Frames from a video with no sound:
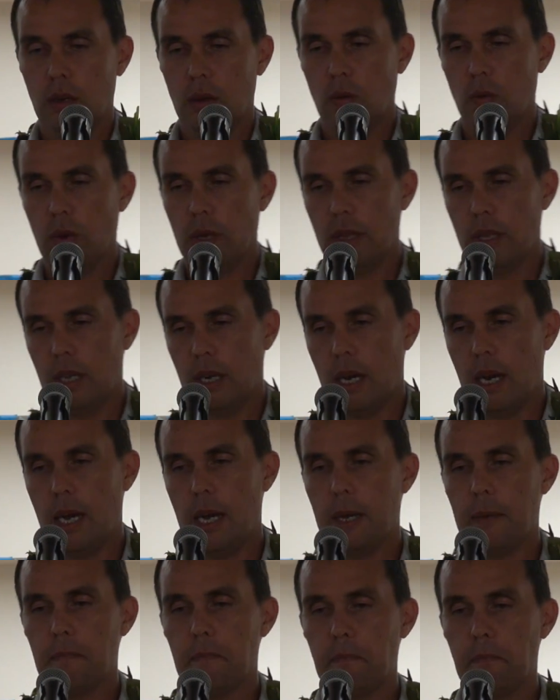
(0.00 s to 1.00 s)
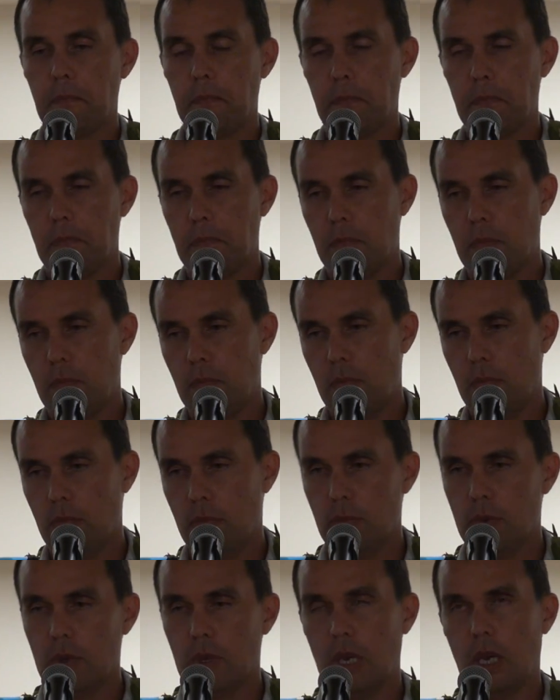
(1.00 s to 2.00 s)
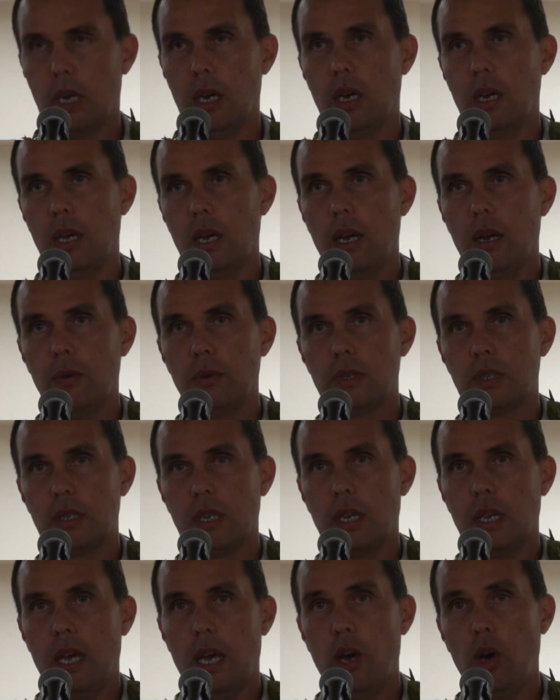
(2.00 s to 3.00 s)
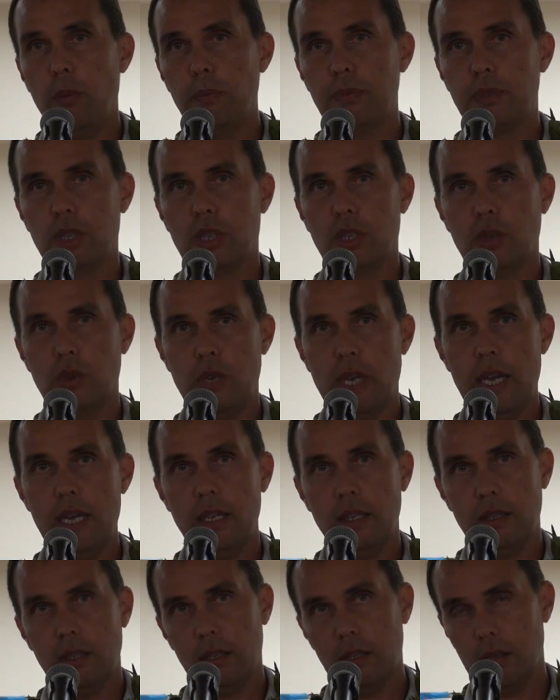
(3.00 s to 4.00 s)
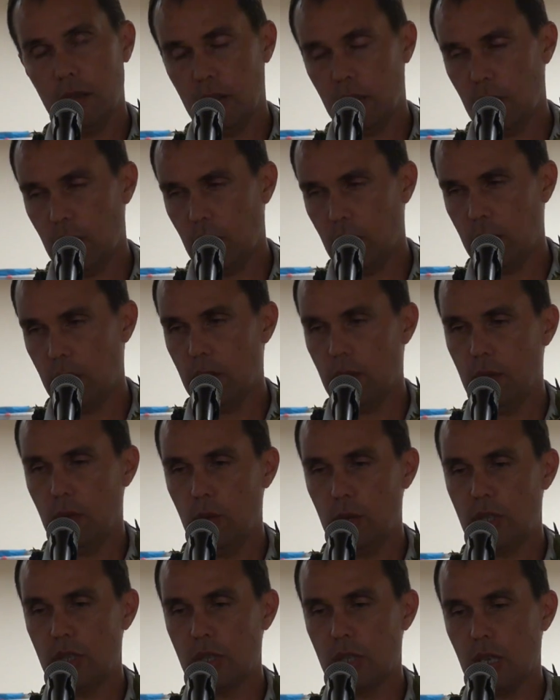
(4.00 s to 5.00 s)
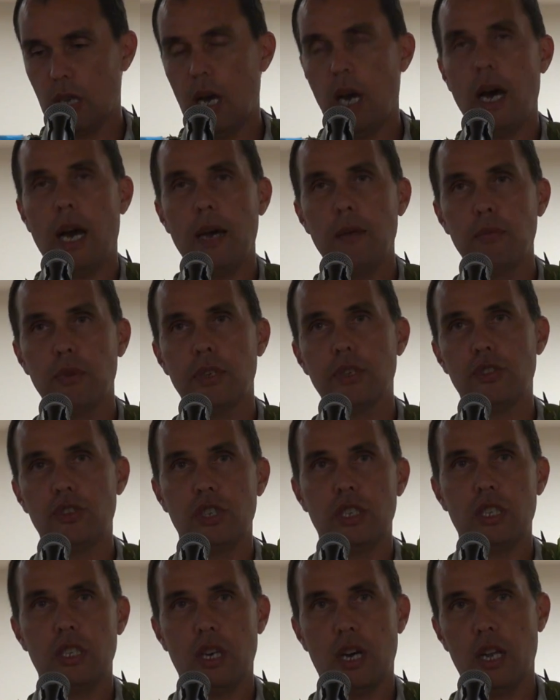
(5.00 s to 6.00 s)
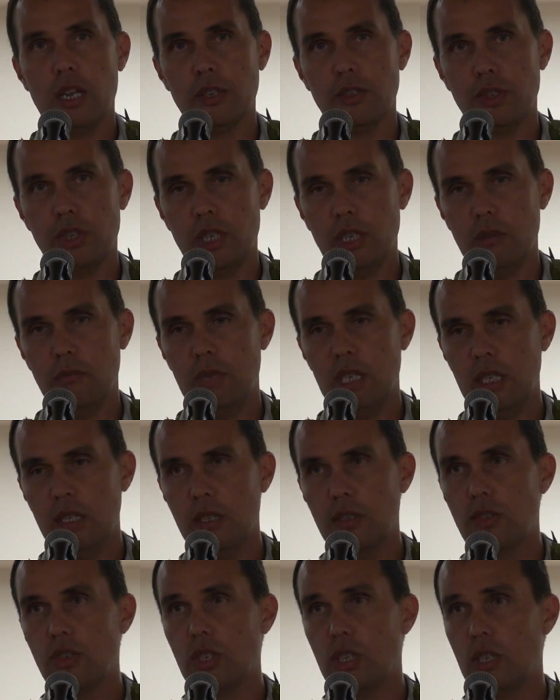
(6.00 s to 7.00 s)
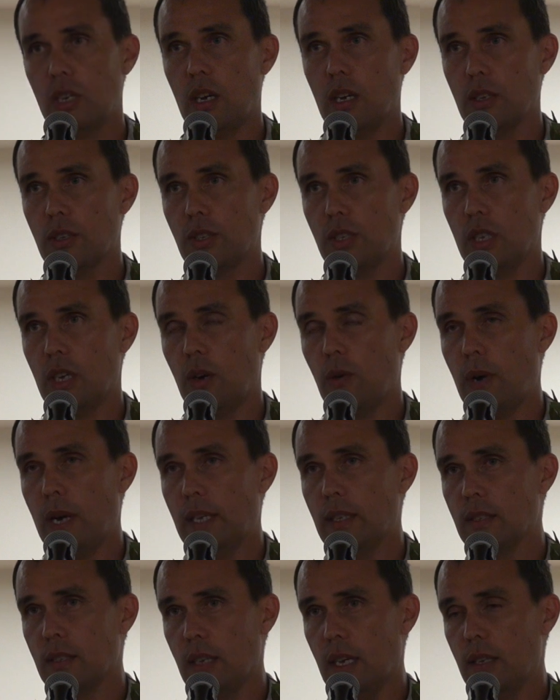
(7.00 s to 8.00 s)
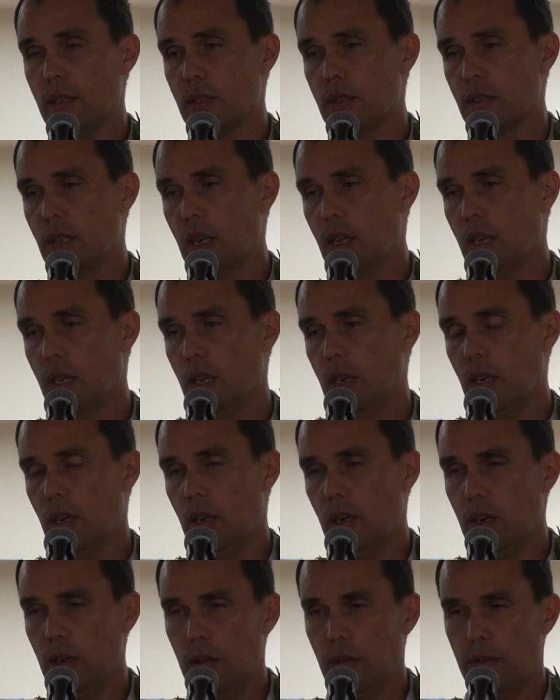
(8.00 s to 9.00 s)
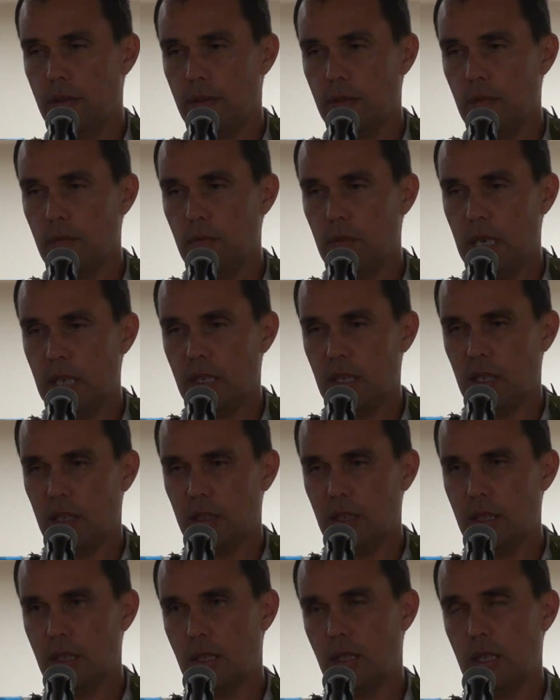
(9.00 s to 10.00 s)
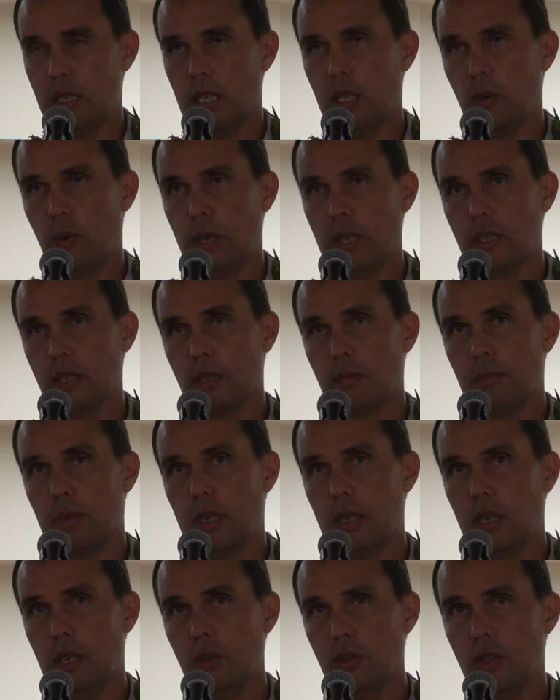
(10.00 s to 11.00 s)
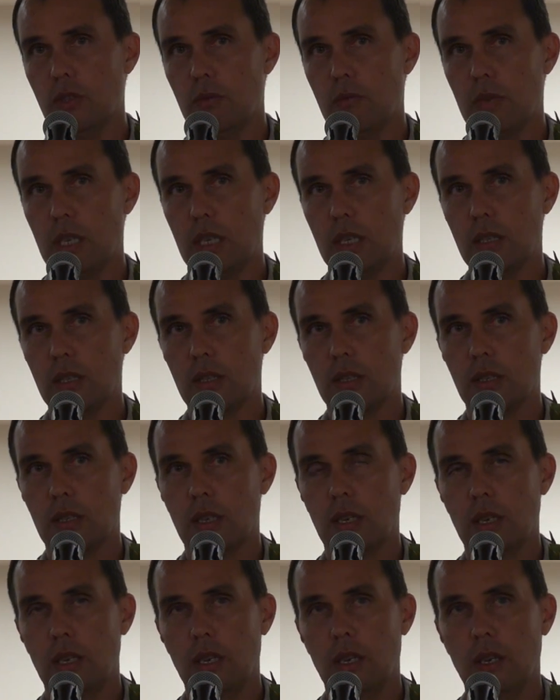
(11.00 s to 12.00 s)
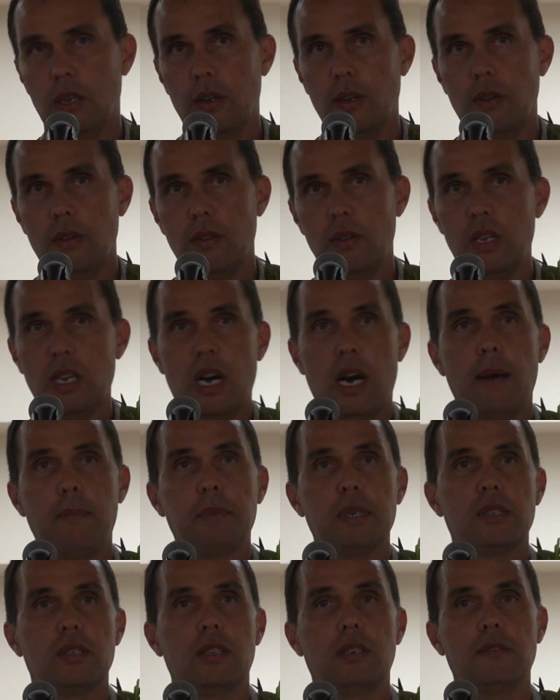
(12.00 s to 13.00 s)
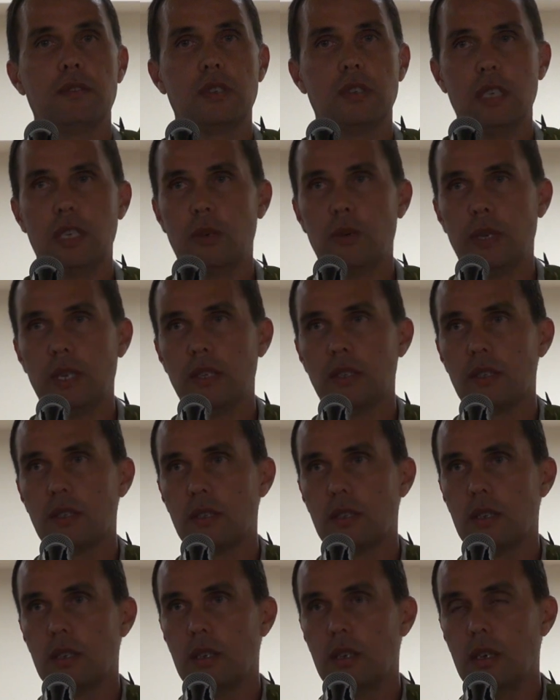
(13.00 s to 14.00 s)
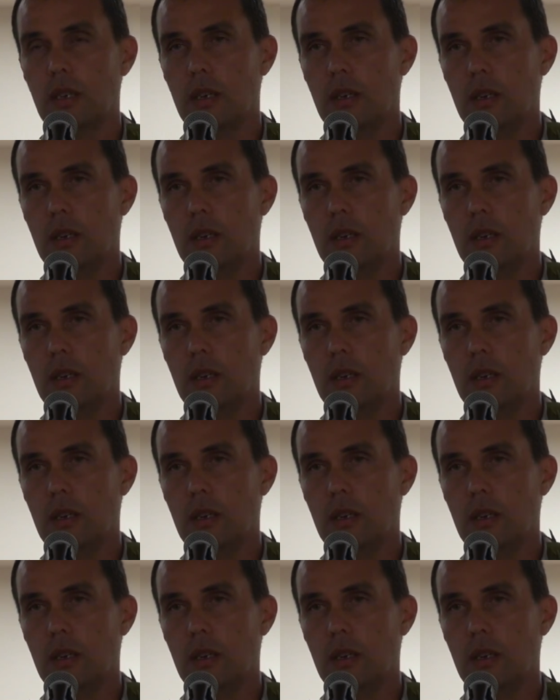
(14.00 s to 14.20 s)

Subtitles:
one that I would say helped to create, which is a hybrid genealogy. It means genealogy in the Hawaiian sense of basically sequence, but it also means the opposite of sequence,